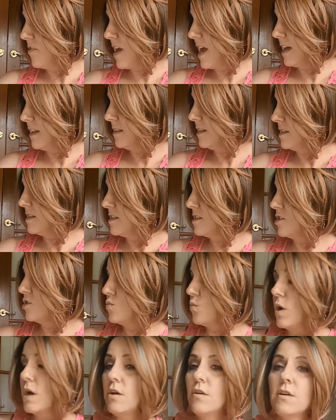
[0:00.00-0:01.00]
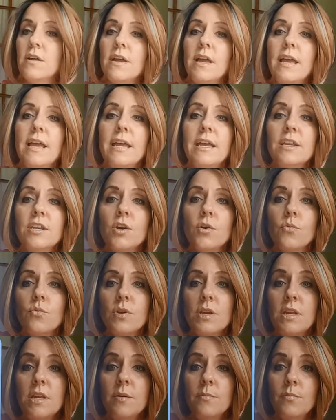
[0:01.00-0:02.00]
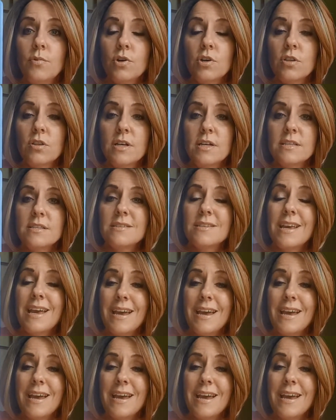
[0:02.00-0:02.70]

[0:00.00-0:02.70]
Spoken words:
that list as well. And a reading book list.